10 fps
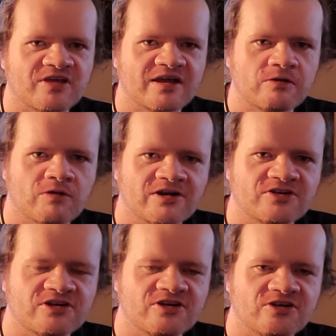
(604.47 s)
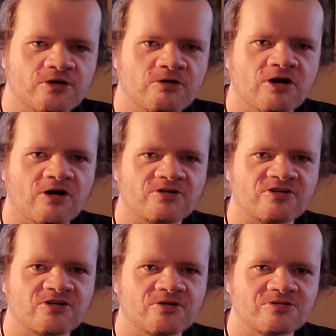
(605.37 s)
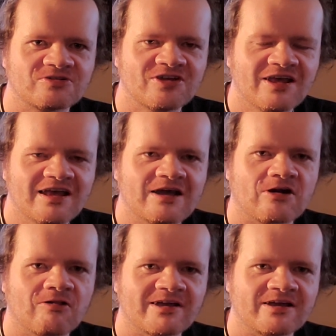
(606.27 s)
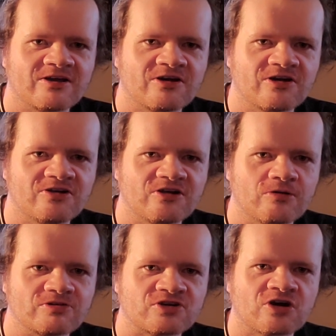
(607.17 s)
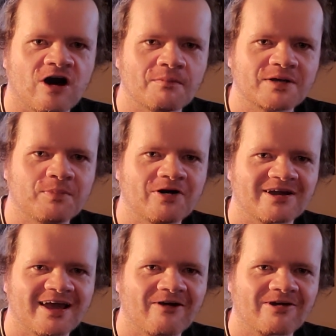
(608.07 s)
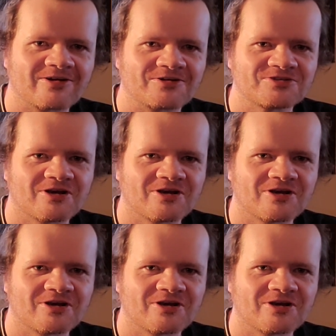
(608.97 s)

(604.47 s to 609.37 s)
Then he went to do cartoons, and all he could do was comic book characters.